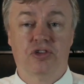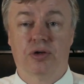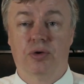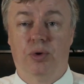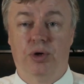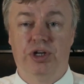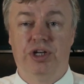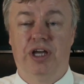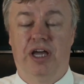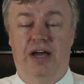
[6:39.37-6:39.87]
are
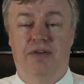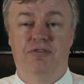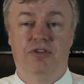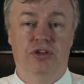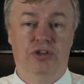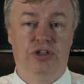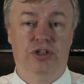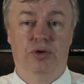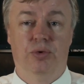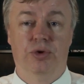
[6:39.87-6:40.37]
going to have to
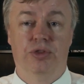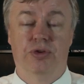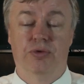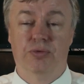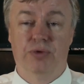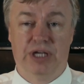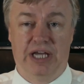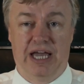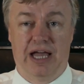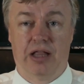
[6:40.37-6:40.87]
deal with the
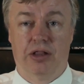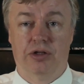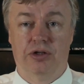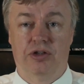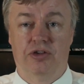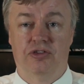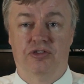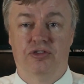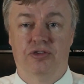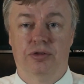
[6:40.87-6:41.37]

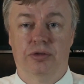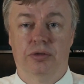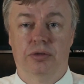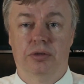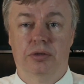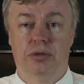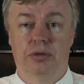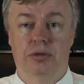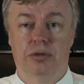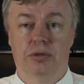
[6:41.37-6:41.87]
realities.
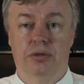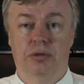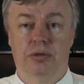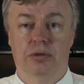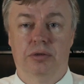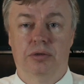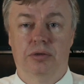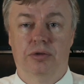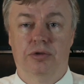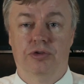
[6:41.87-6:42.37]

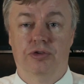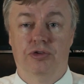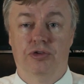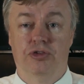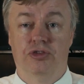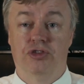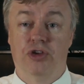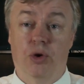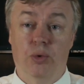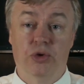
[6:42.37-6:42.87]

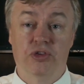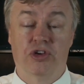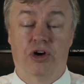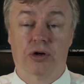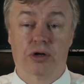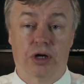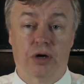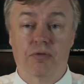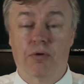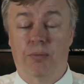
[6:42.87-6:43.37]
So is
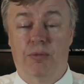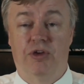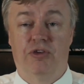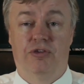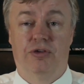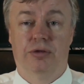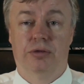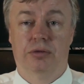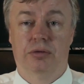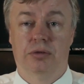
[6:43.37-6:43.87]
our
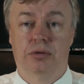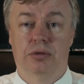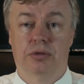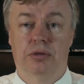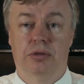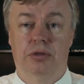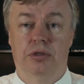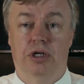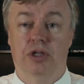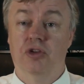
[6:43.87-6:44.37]
government.
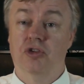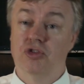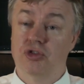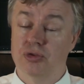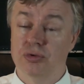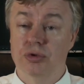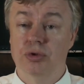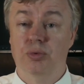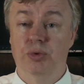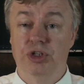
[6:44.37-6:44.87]
And the
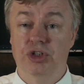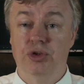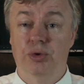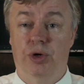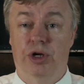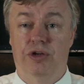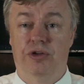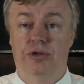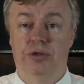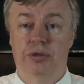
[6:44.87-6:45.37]
sooner we
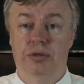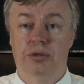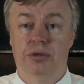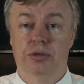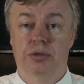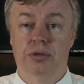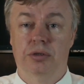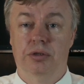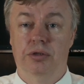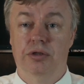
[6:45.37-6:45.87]
do it,
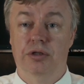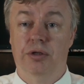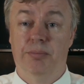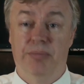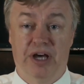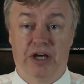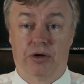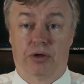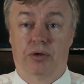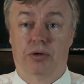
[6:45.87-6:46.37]
the
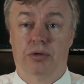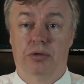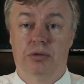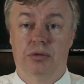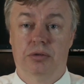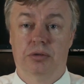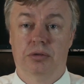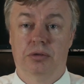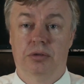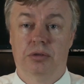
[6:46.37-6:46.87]
better.
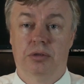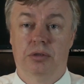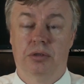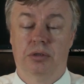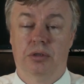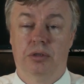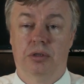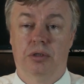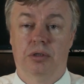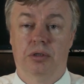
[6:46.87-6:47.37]

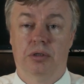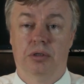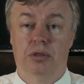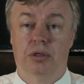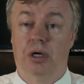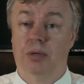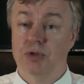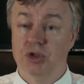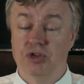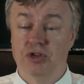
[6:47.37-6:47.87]

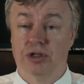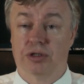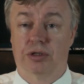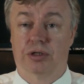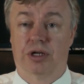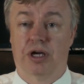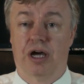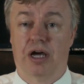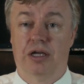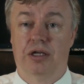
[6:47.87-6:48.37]
I'm your ticker
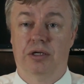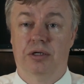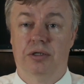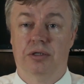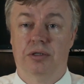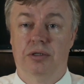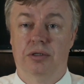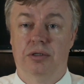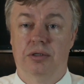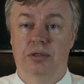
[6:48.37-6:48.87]
guy,
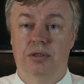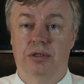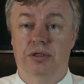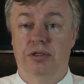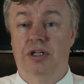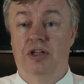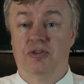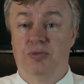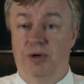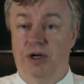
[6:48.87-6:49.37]

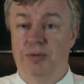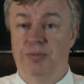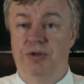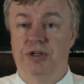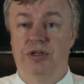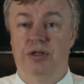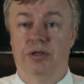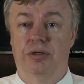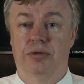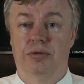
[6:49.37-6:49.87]
and that's my
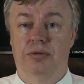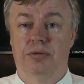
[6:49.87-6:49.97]
opinion.